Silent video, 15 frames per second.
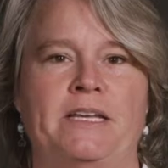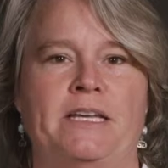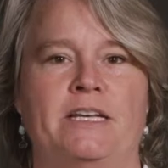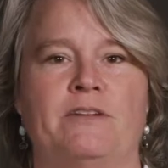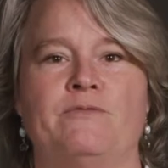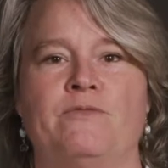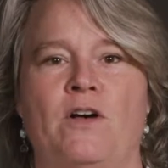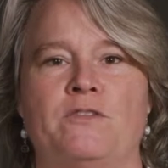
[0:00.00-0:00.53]
it
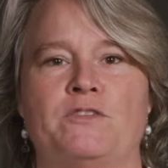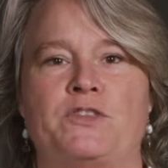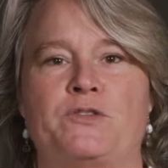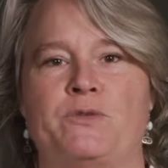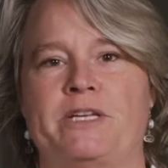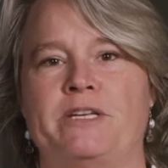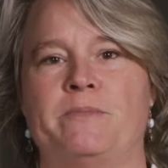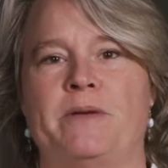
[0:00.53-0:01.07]
involves
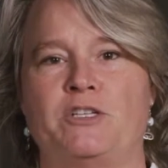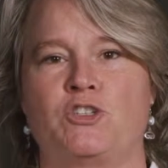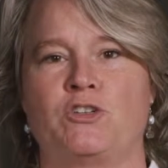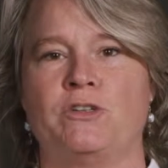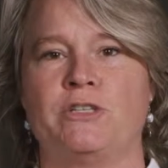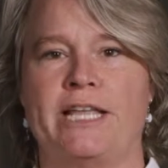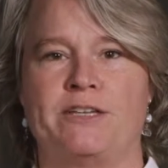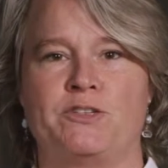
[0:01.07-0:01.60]

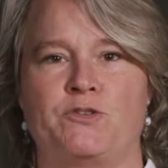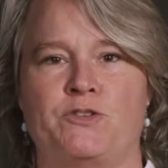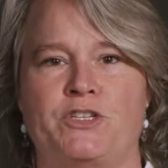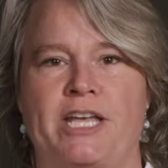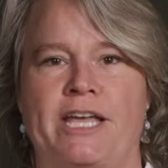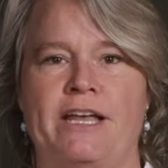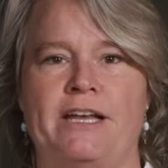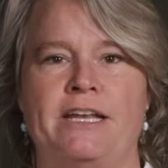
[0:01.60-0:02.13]
three-dimensional laser
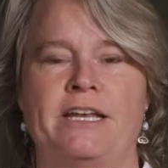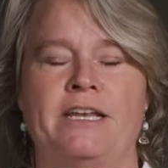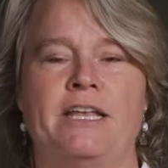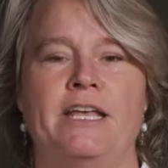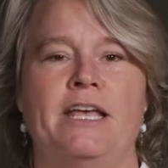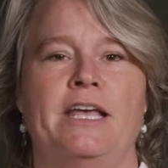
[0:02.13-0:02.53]
scanning,